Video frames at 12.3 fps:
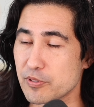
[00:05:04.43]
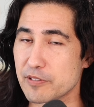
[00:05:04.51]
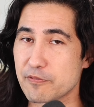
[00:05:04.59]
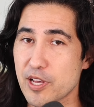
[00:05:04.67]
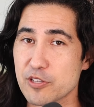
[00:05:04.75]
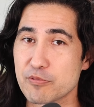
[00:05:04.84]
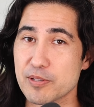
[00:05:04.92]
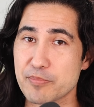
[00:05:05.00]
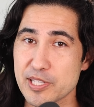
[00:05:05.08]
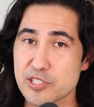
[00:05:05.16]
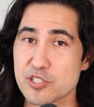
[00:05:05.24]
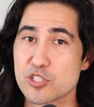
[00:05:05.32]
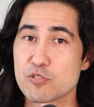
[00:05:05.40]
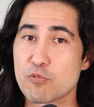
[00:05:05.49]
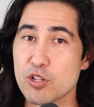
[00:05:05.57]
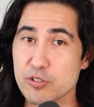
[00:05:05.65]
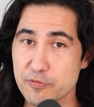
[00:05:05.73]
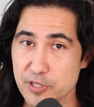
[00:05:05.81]
evaluate patients'
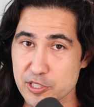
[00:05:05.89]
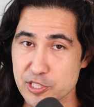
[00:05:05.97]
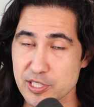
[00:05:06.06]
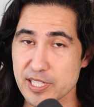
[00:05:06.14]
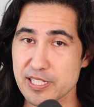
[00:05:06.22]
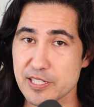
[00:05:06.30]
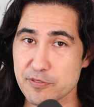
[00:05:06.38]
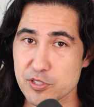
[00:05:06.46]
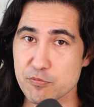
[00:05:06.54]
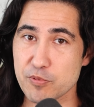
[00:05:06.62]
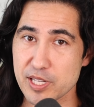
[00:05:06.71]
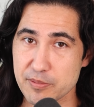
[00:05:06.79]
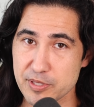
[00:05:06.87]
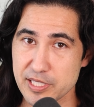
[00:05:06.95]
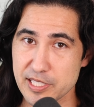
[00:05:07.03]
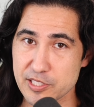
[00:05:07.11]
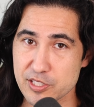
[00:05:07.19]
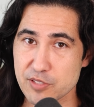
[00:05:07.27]
swallow function and give us
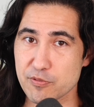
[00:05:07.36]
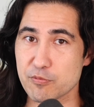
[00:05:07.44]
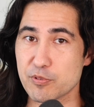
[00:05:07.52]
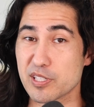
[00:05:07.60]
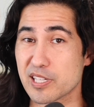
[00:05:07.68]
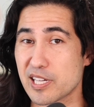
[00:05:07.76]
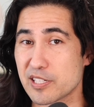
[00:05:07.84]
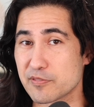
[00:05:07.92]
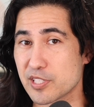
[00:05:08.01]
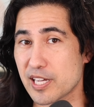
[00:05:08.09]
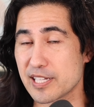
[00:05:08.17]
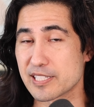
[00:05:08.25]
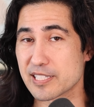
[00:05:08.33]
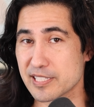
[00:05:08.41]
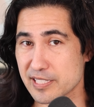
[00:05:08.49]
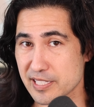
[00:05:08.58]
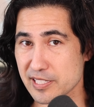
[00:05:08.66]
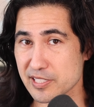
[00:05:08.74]
recommendations for what kind of diet
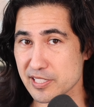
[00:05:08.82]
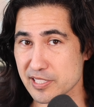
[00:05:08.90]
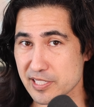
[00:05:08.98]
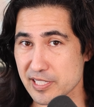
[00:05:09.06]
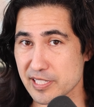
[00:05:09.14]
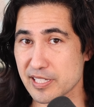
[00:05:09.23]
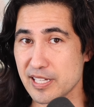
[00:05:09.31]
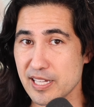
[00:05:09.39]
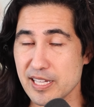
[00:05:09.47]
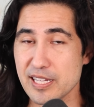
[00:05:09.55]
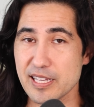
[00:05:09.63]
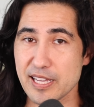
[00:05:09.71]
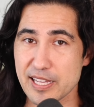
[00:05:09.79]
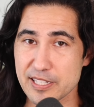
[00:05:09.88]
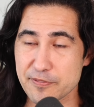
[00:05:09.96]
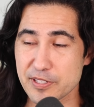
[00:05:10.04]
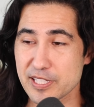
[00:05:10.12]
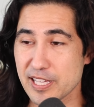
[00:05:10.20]
consistency. And
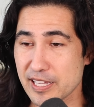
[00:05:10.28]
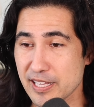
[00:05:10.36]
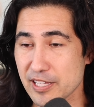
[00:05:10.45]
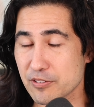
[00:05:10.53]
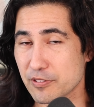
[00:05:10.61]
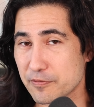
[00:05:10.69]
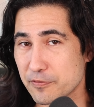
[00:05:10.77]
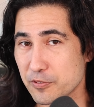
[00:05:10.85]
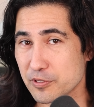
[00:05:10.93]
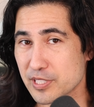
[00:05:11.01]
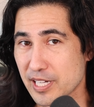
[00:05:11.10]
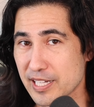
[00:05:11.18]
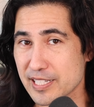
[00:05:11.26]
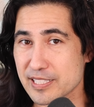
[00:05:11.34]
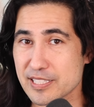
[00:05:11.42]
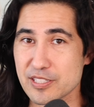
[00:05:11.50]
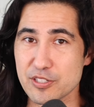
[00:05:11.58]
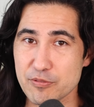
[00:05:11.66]
if they can't handle a full
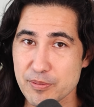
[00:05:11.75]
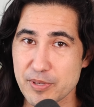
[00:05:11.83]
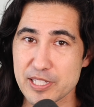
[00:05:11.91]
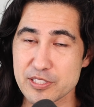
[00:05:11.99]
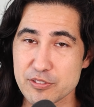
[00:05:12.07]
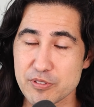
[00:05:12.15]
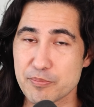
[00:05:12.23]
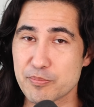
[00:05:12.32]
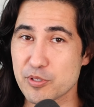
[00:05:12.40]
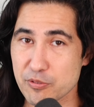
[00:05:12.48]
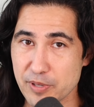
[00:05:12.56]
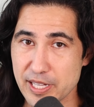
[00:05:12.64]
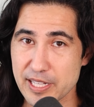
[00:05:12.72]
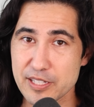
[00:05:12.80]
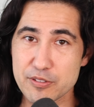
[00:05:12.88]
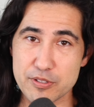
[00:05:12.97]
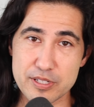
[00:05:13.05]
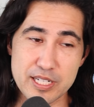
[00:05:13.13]
diet, we might do a
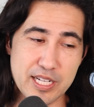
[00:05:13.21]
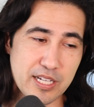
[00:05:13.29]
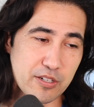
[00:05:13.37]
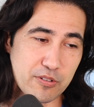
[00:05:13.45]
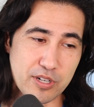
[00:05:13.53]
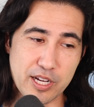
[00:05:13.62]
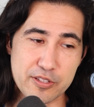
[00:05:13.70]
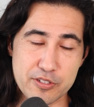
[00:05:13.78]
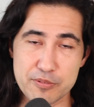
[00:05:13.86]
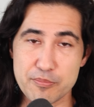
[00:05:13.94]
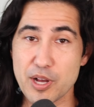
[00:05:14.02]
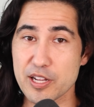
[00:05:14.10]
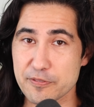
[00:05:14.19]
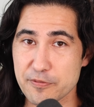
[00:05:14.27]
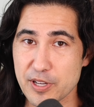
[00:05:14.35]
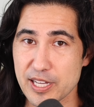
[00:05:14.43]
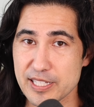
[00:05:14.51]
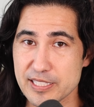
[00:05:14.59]
pureed or other
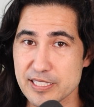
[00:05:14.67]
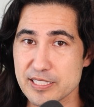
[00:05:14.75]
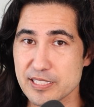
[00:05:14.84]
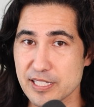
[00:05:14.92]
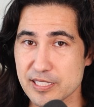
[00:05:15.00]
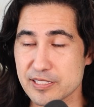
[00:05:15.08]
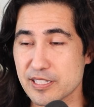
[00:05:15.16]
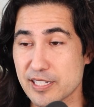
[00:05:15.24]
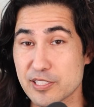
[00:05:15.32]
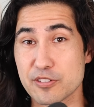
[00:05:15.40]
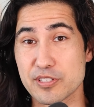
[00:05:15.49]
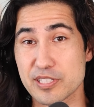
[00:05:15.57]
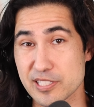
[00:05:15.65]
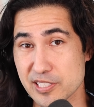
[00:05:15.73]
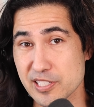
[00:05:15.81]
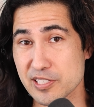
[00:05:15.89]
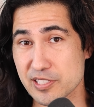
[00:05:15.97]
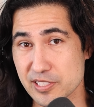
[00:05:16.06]
modified dietary
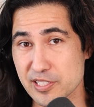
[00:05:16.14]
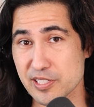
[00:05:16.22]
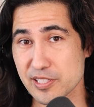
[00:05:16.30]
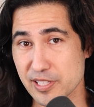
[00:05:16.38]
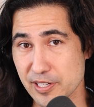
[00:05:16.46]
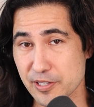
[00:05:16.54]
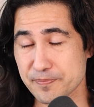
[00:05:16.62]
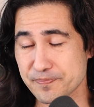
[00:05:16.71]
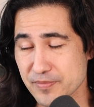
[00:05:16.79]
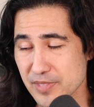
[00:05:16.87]
consistency there.